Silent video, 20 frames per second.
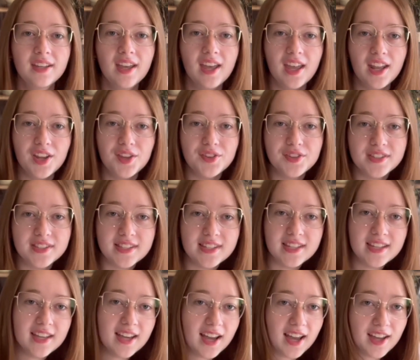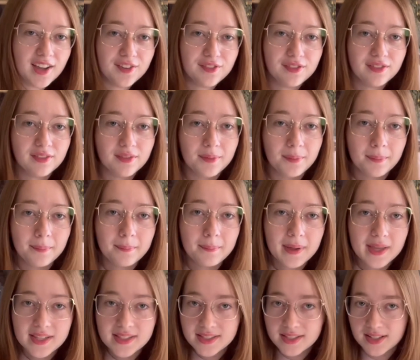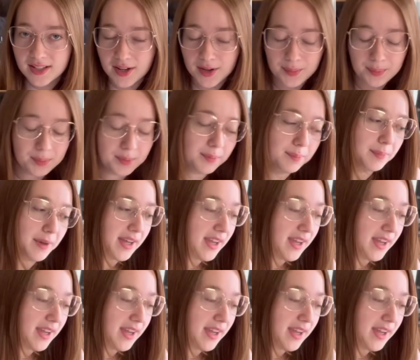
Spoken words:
And you can see I have messed up my